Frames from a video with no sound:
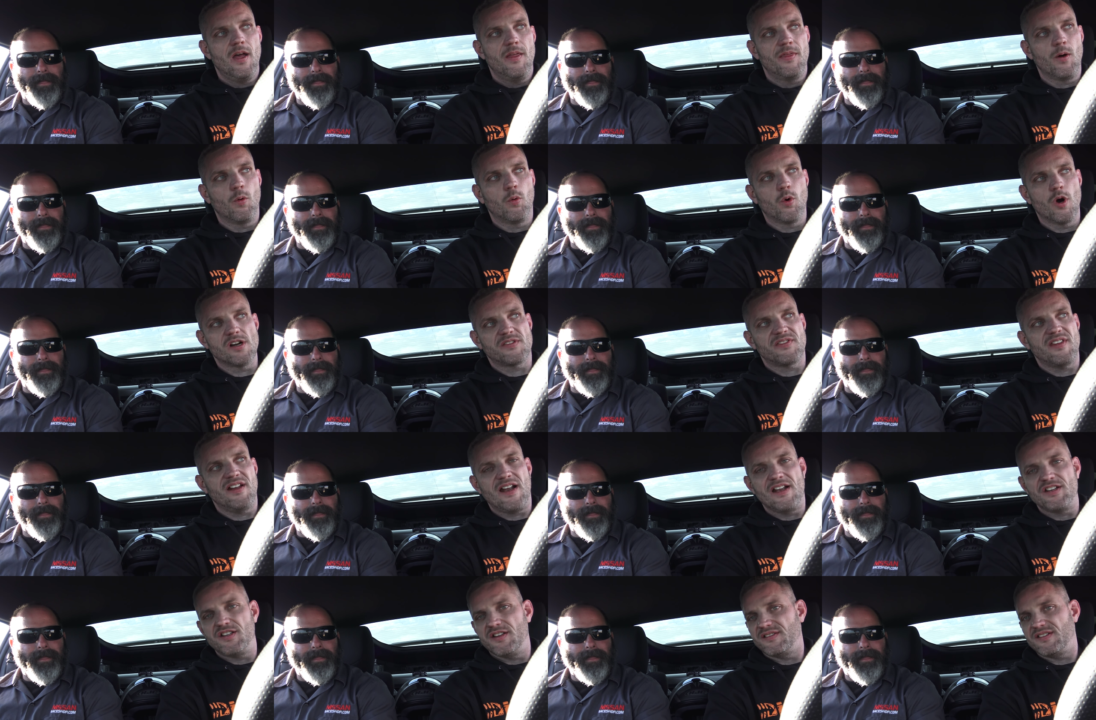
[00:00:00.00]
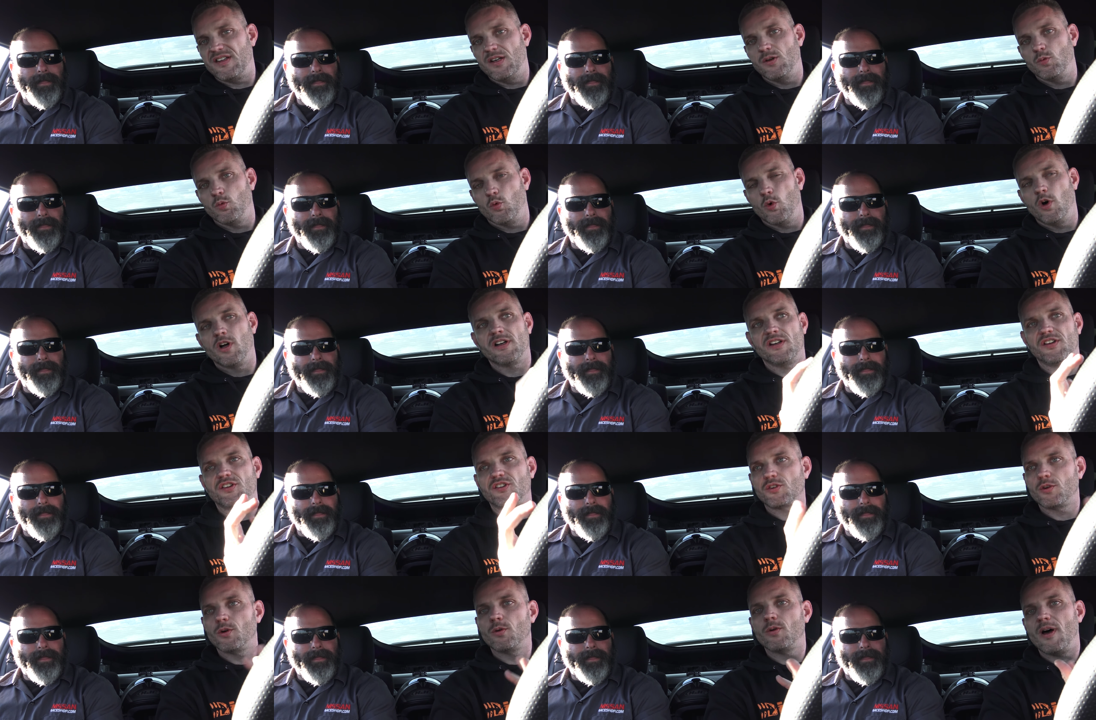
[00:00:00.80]
Speaker 1: the work that I just didn't want
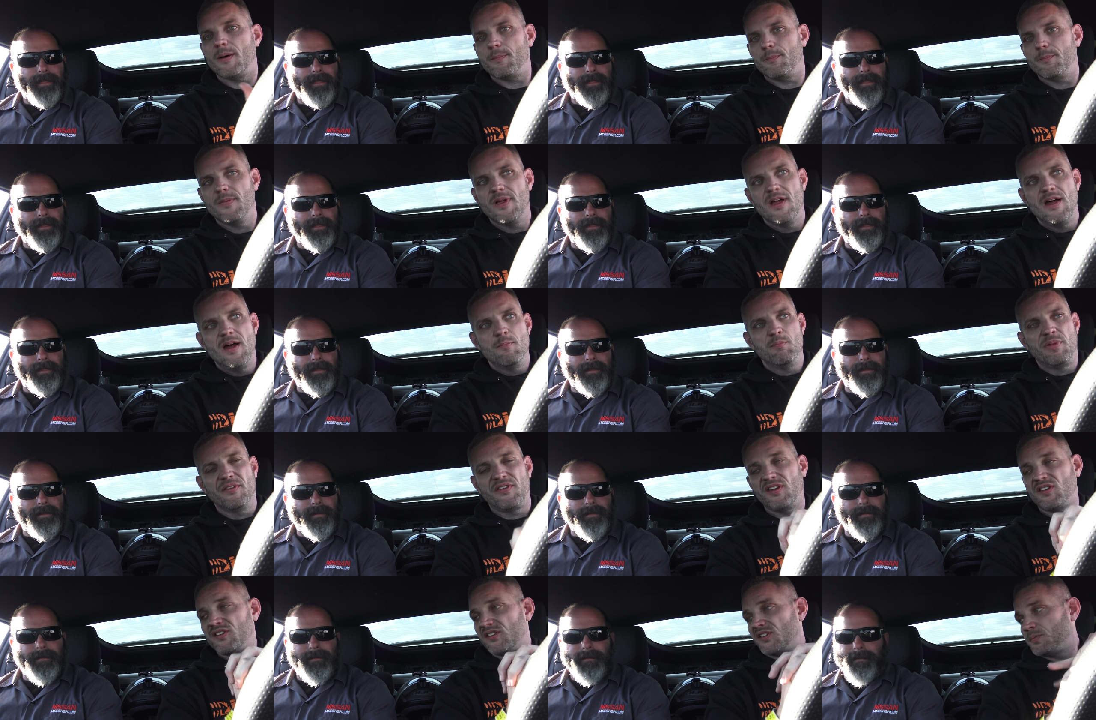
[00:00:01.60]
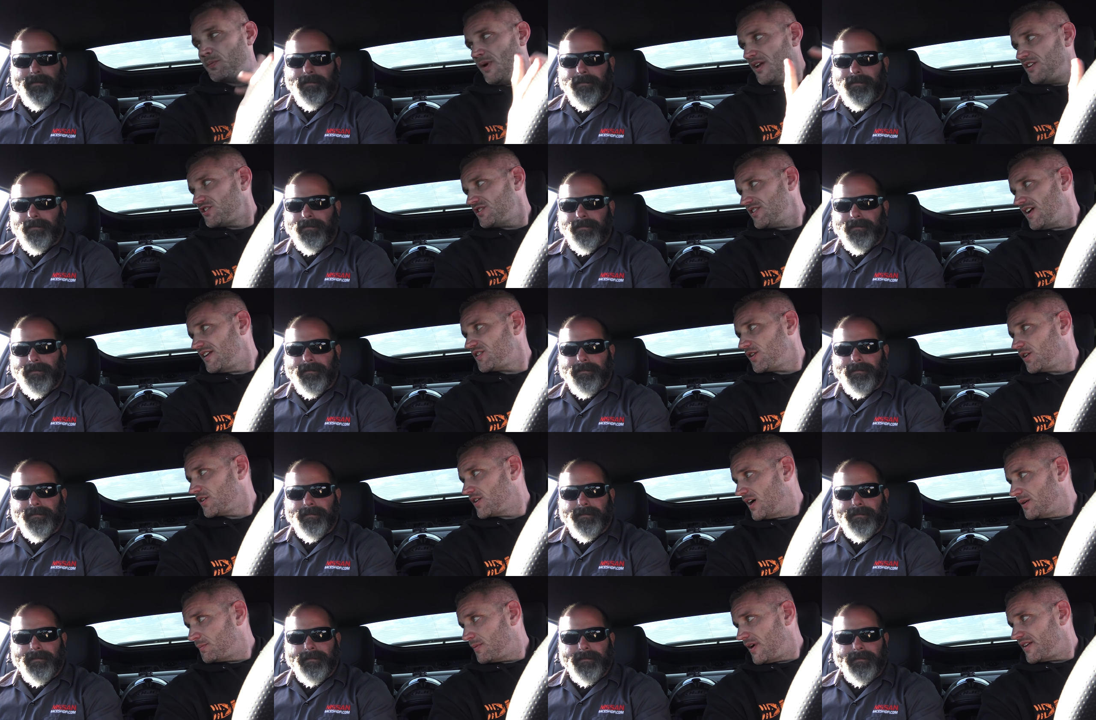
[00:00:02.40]
to screw up. But the suspension I
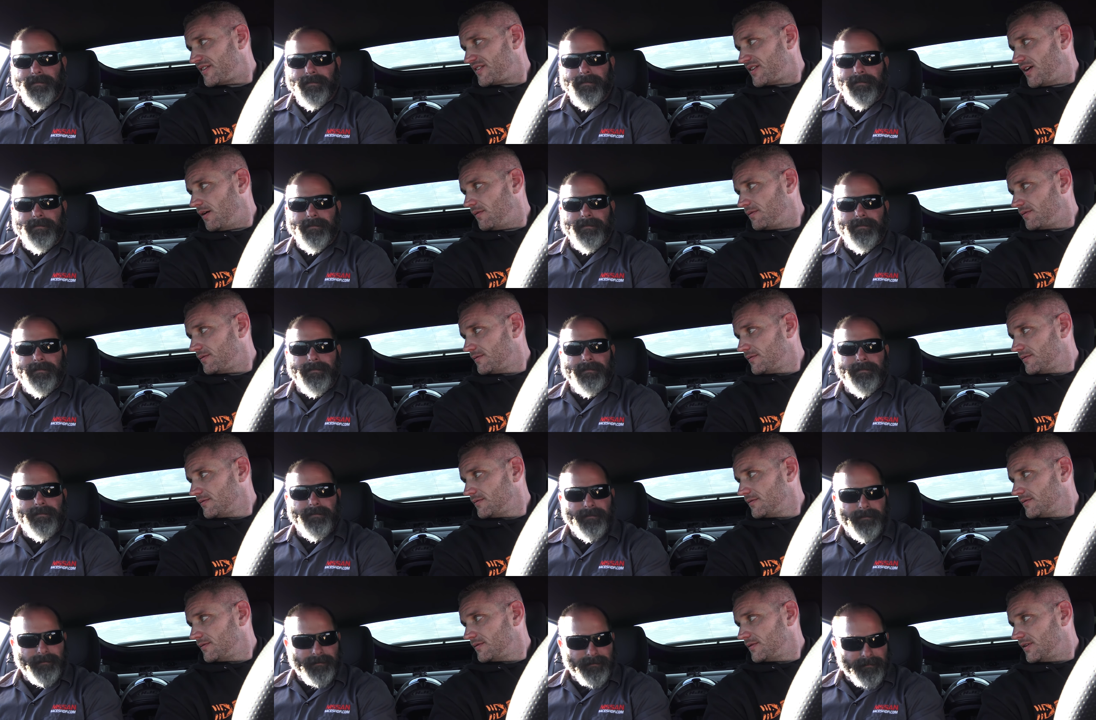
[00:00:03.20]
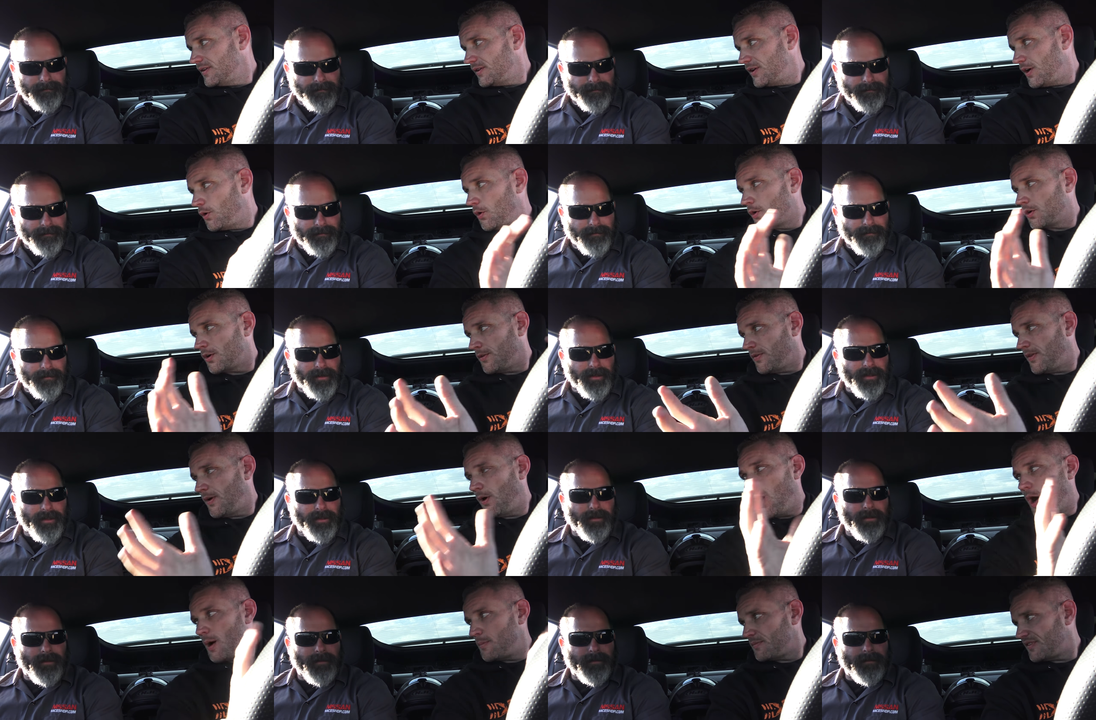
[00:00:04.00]
took on myself. You ordered
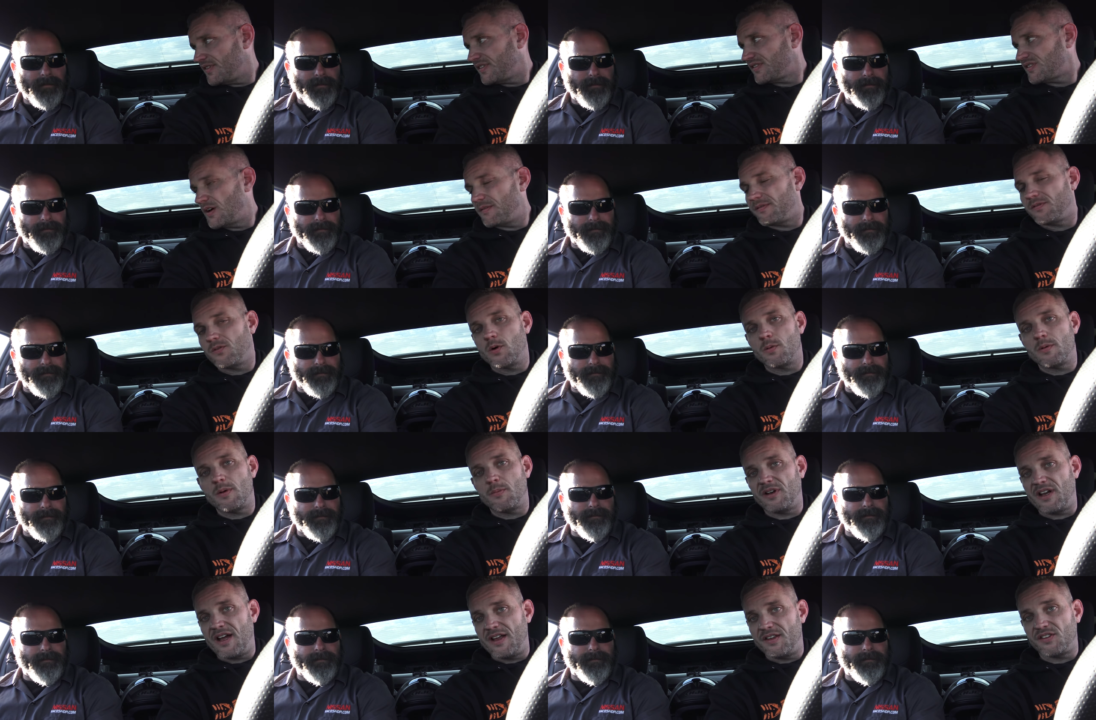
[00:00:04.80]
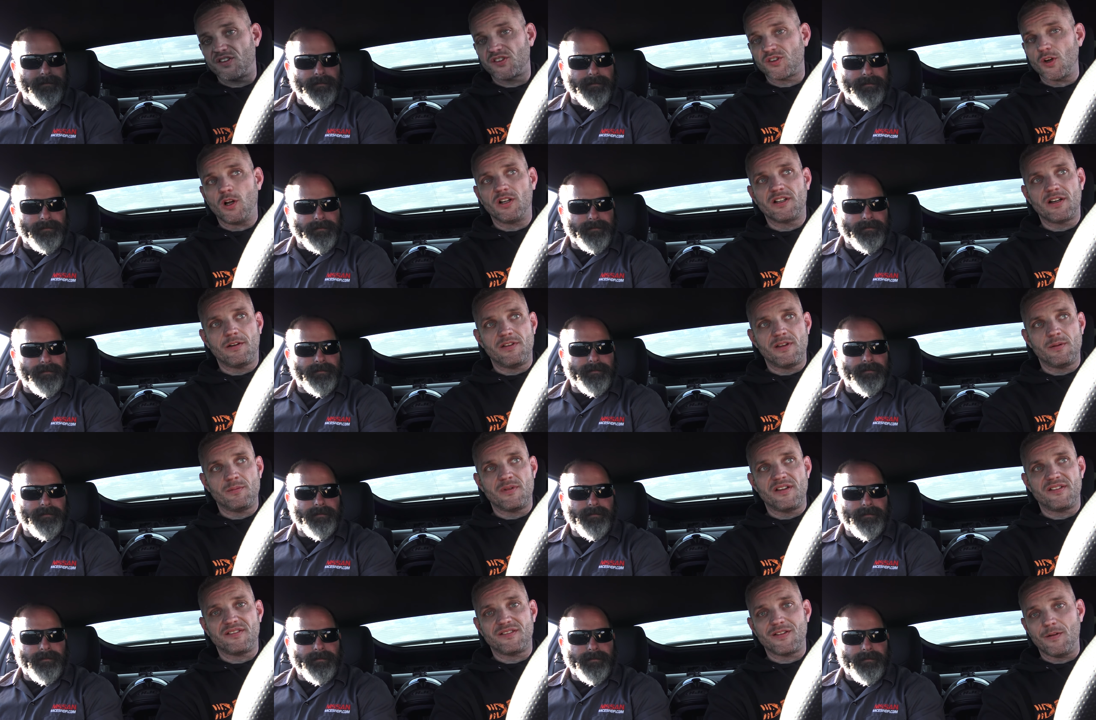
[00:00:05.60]
the arms and stuff for me, but I installed
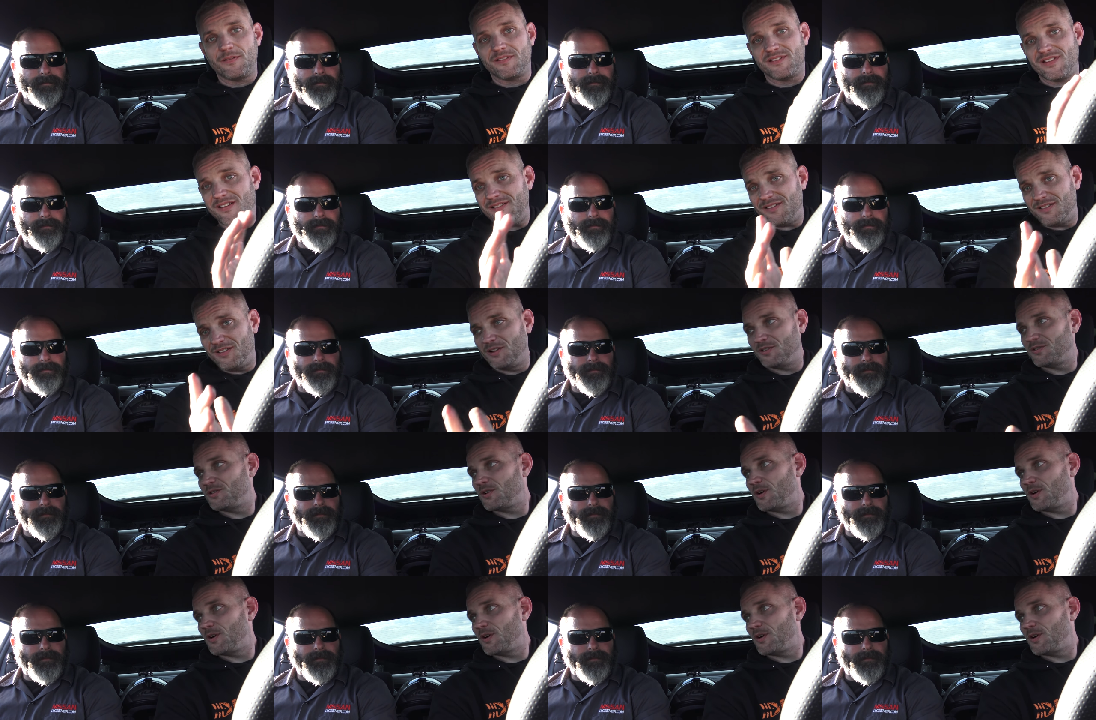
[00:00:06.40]
everything myself. So that was a little